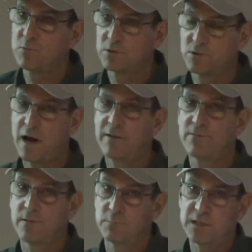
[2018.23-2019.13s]
will drive
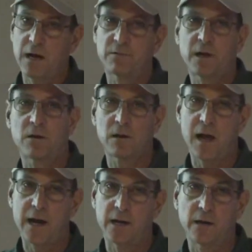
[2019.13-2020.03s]
from South
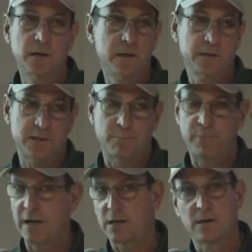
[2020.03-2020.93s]
Carolina to
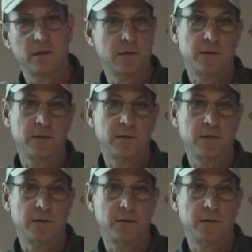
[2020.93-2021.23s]
pick,